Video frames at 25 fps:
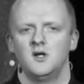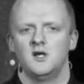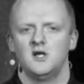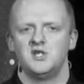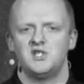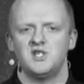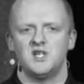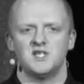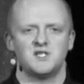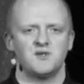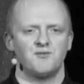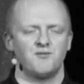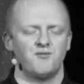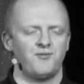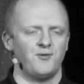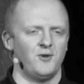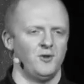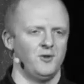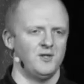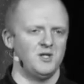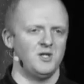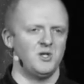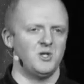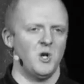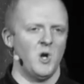She doesn't
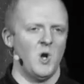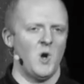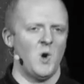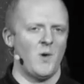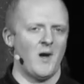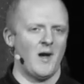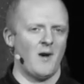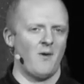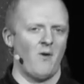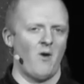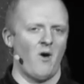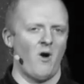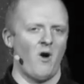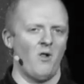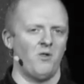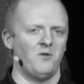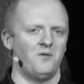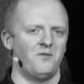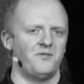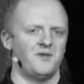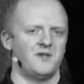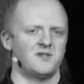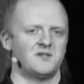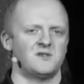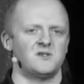fully know how all
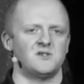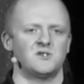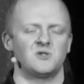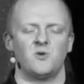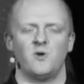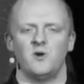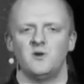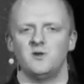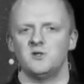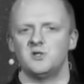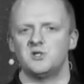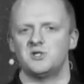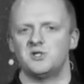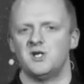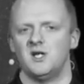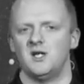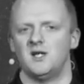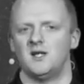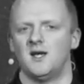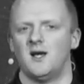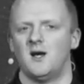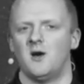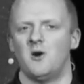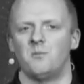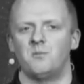of this is going to
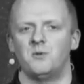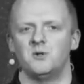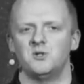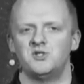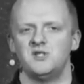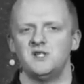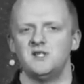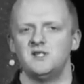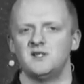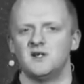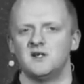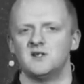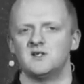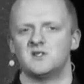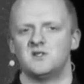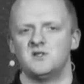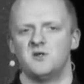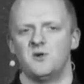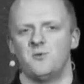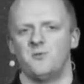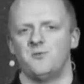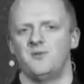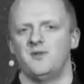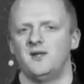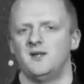shake out, but she does
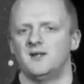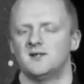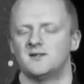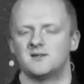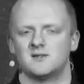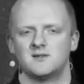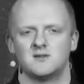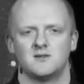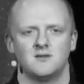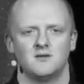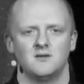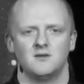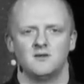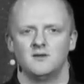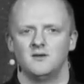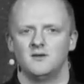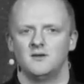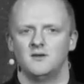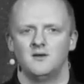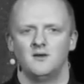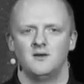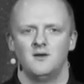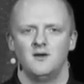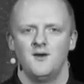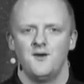know this
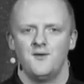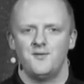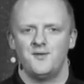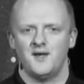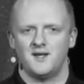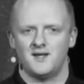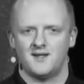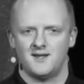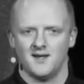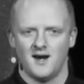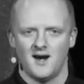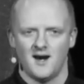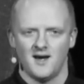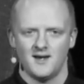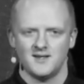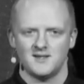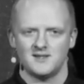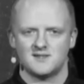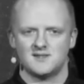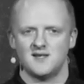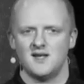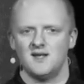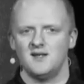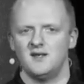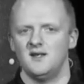that God
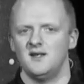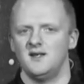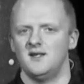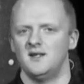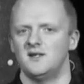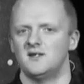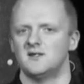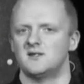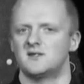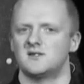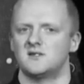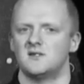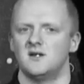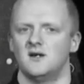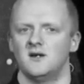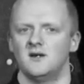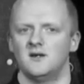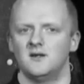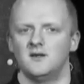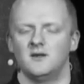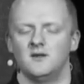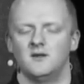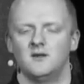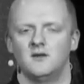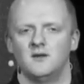is sending his
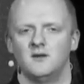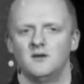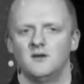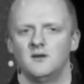son,